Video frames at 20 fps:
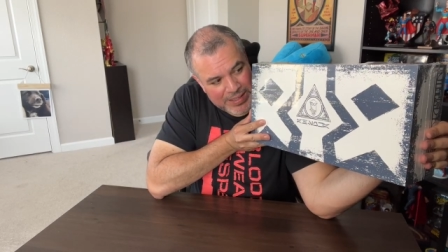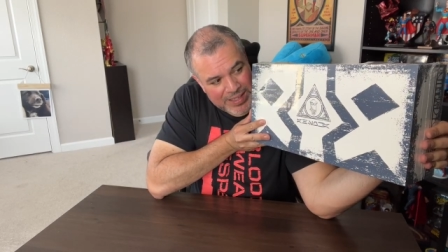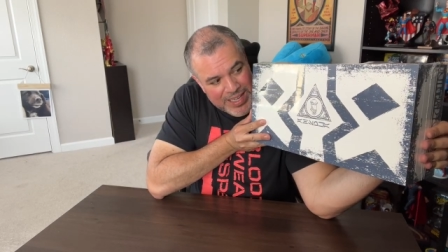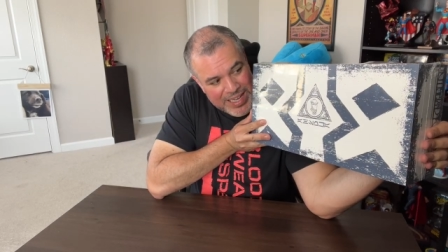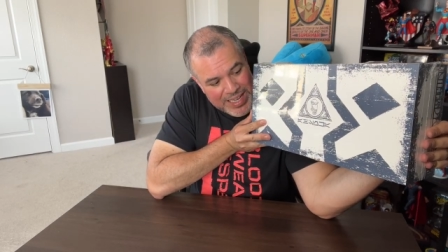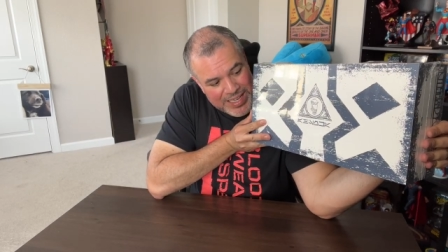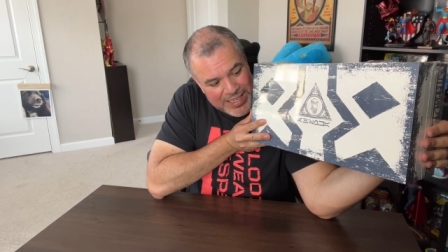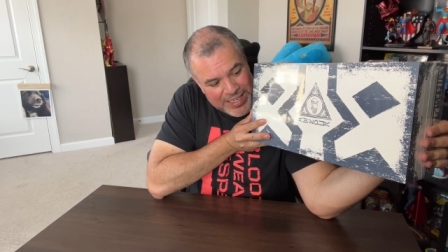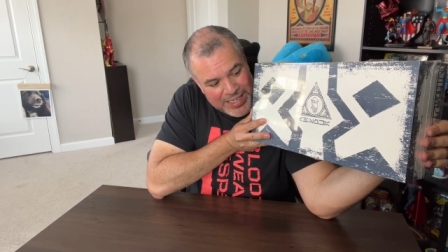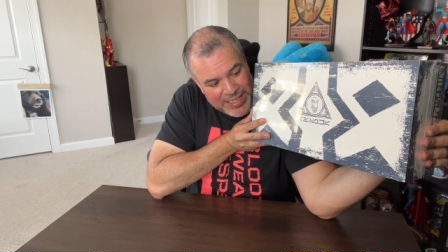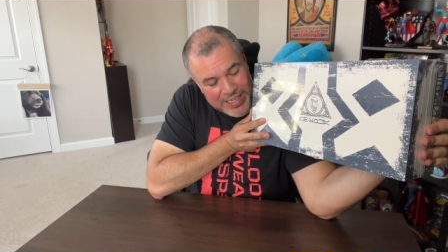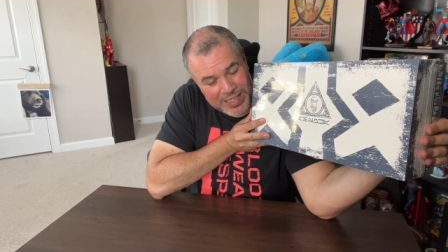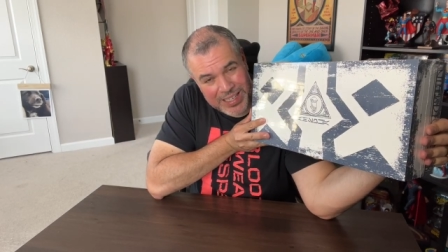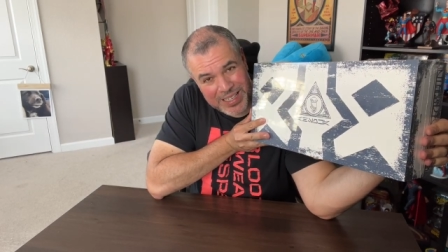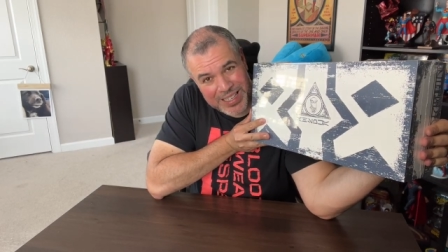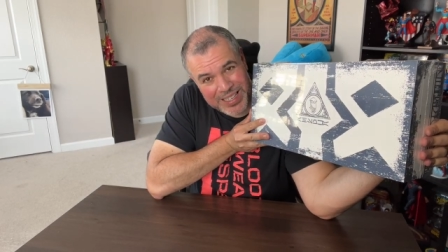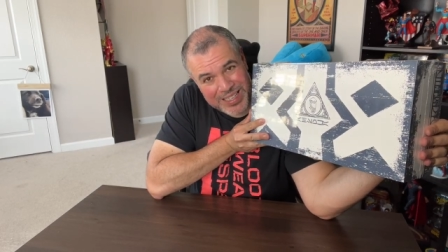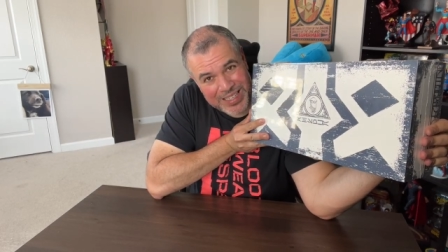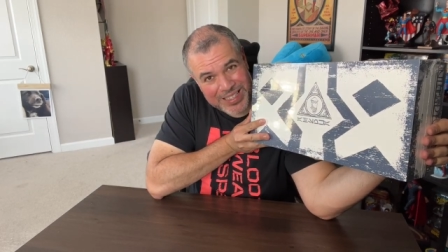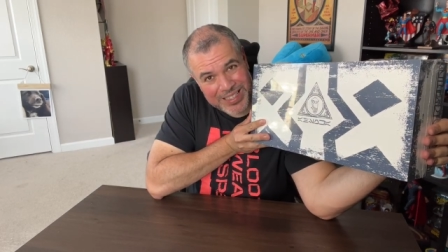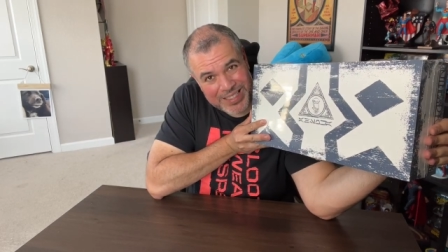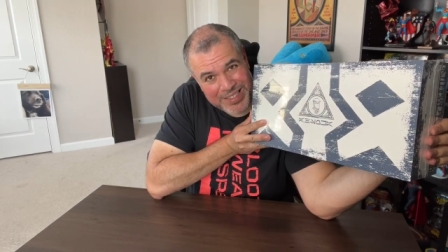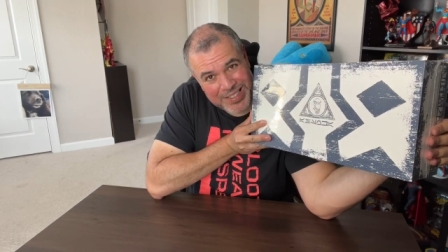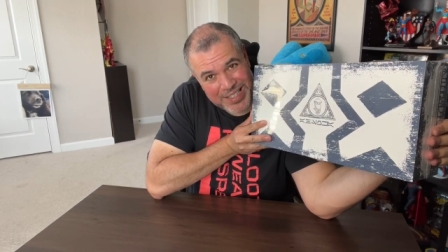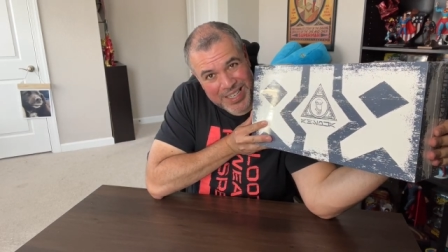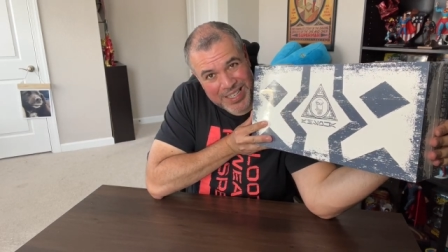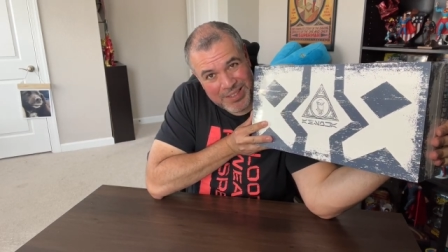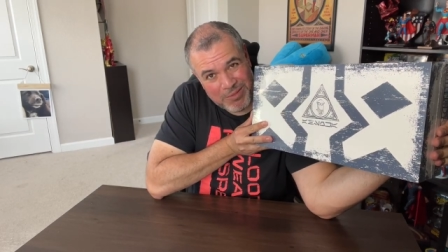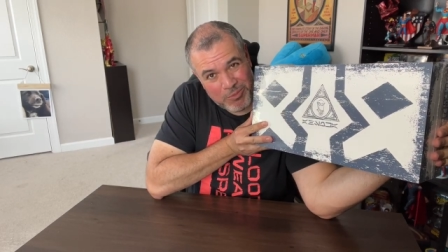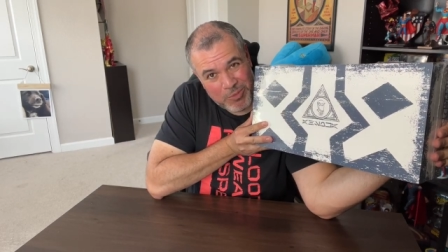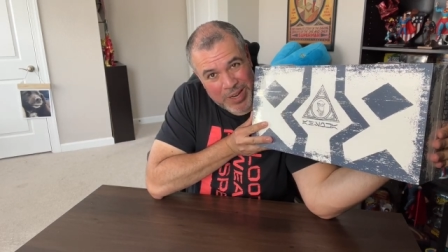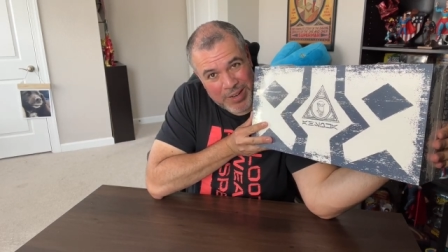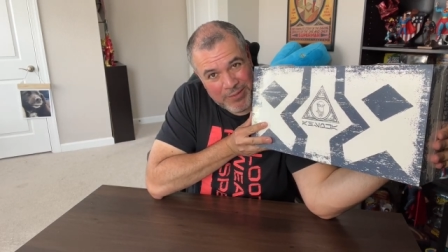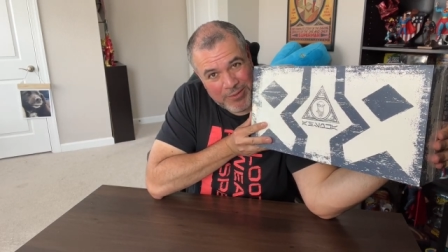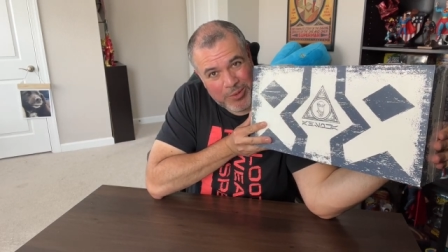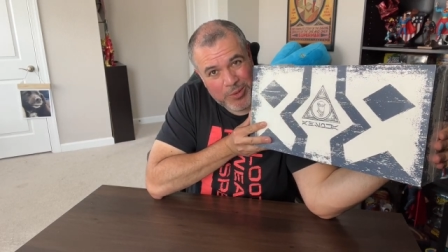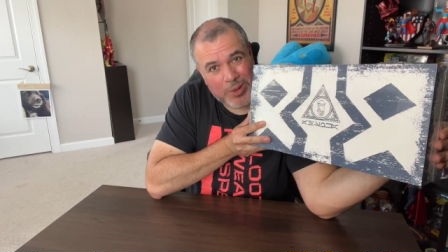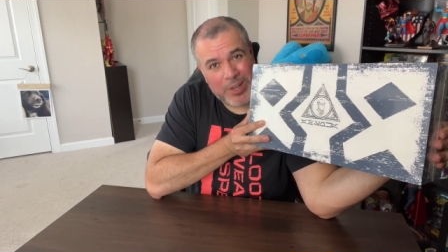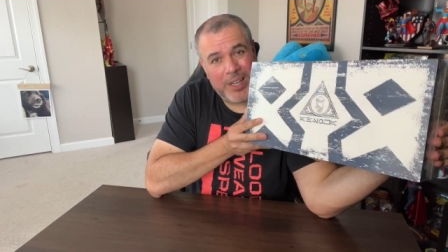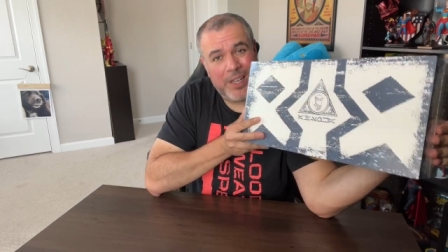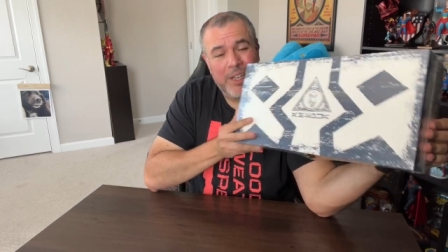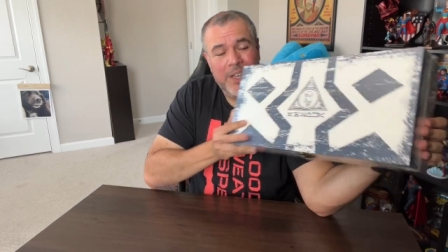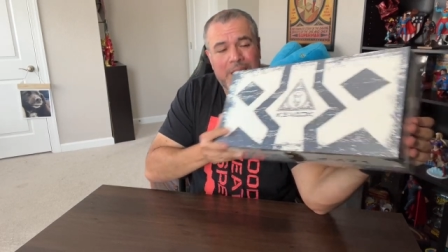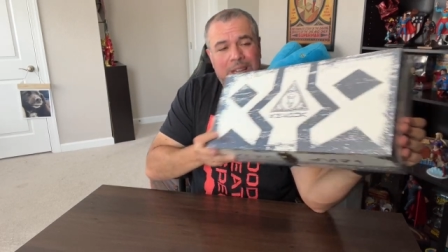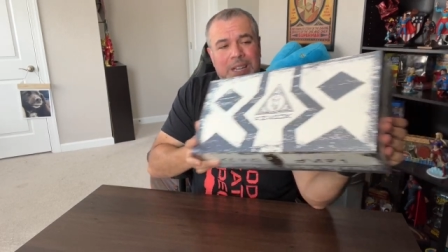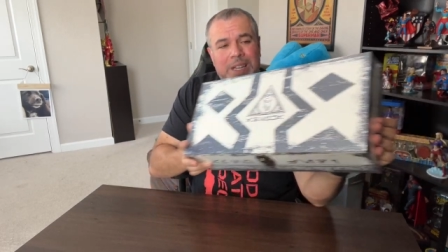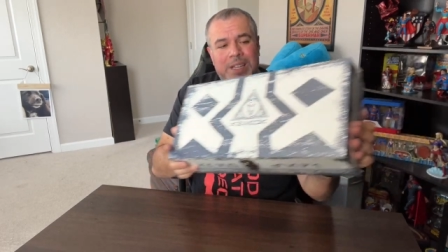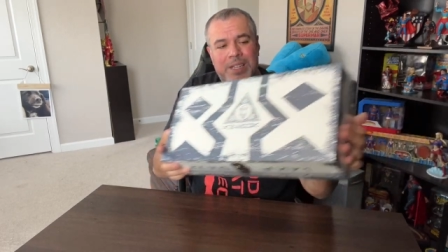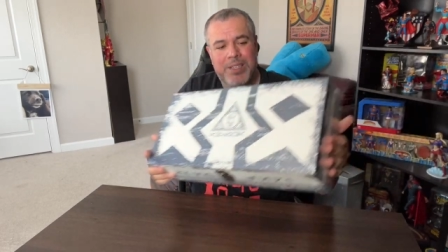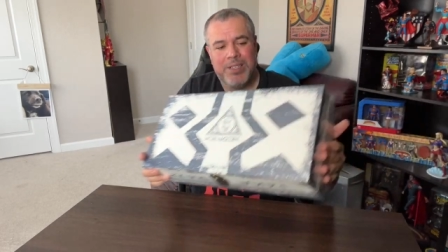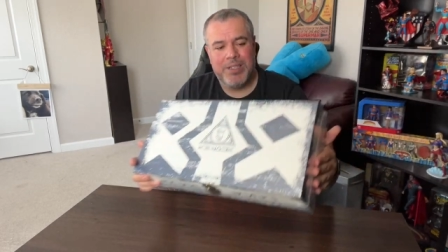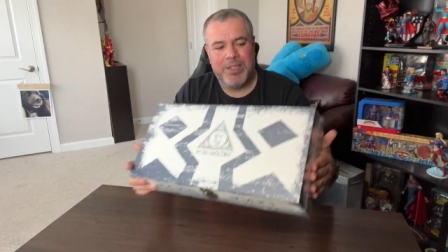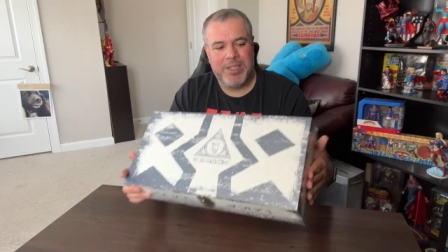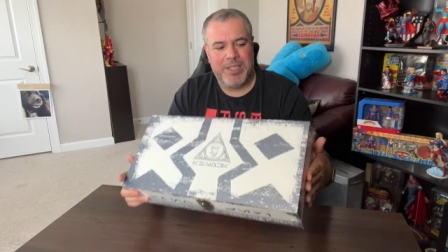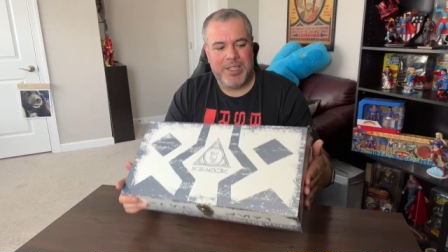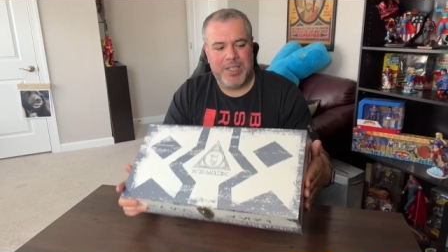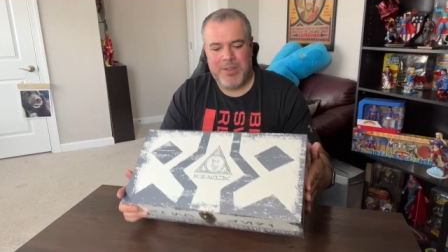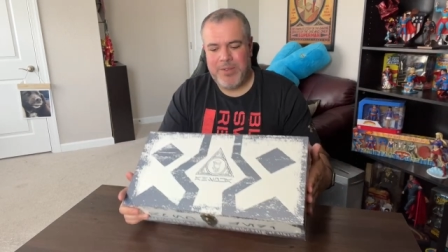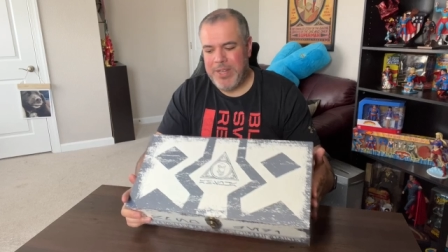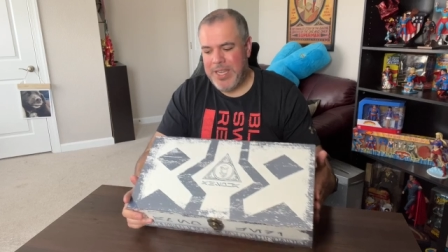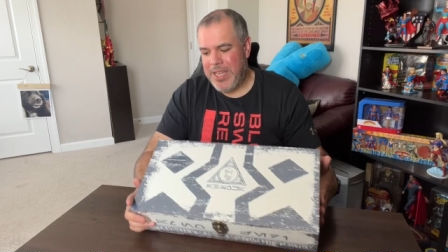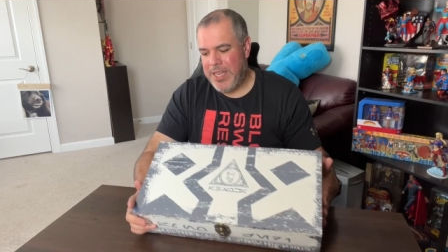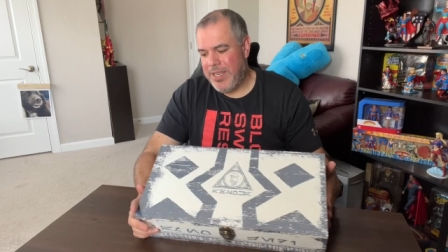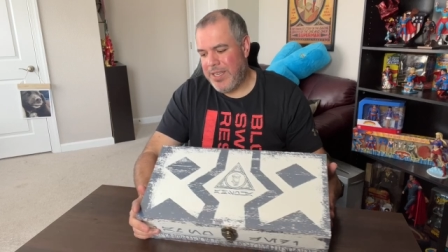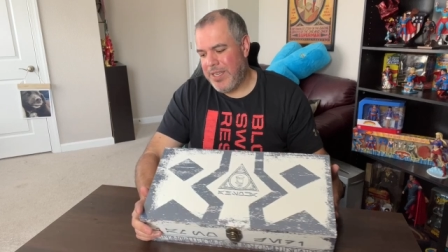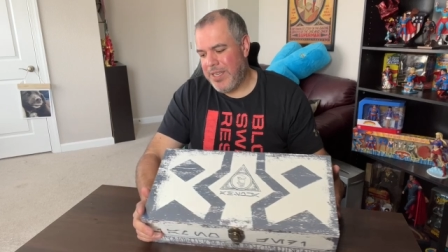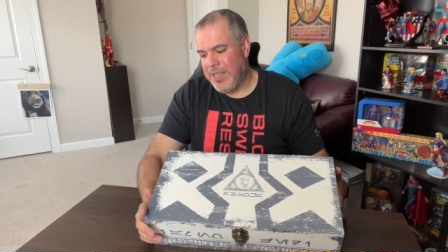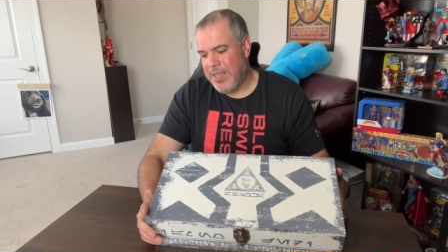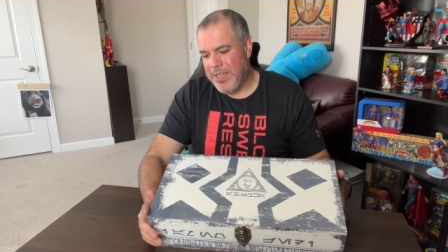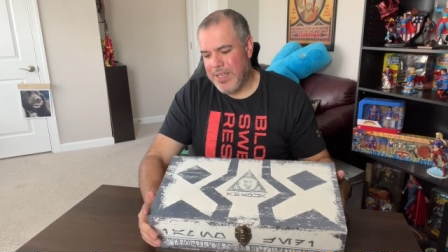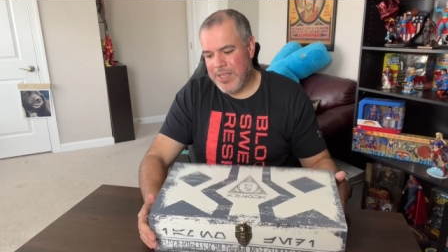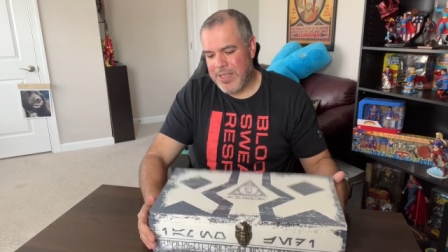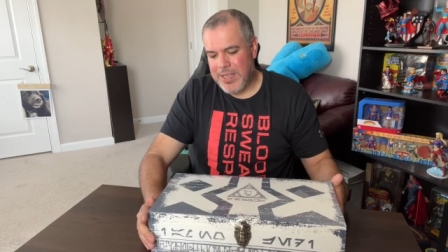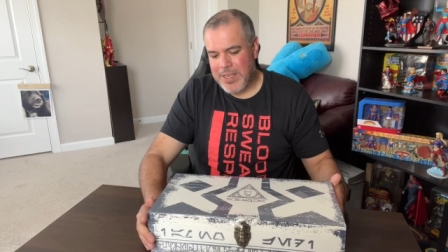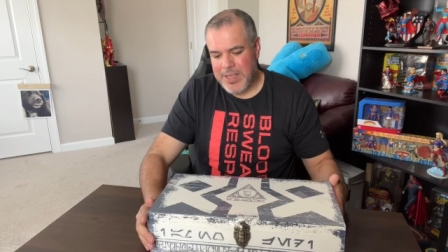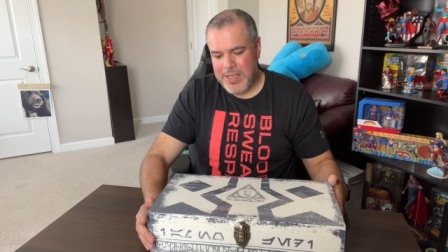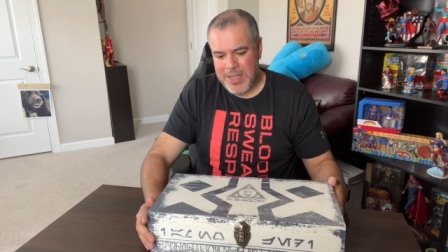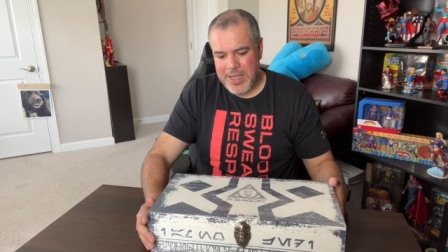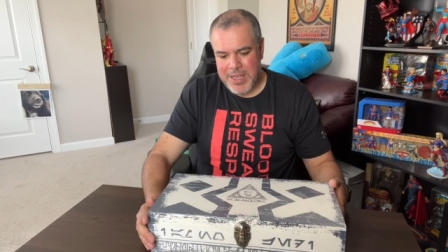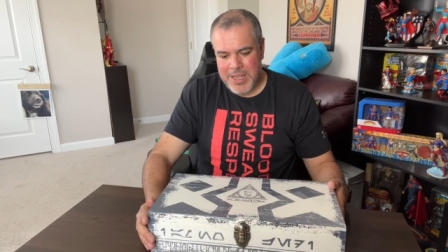and uh, just kind of went for it. So I'm gonna go ahead and